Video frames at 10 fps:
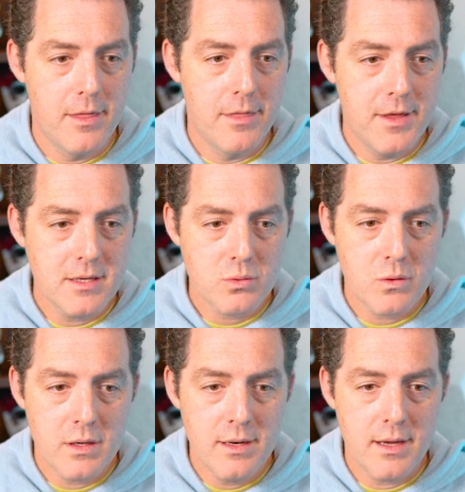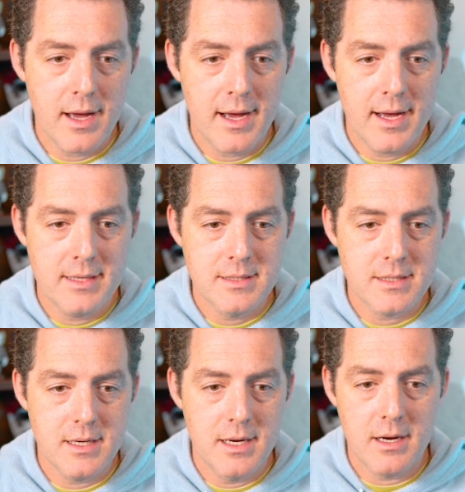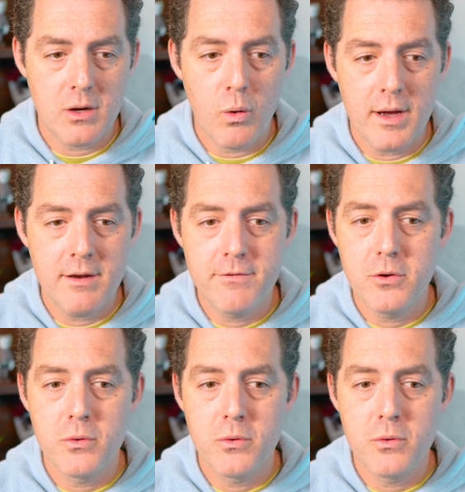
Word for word: This one has uh, quite a few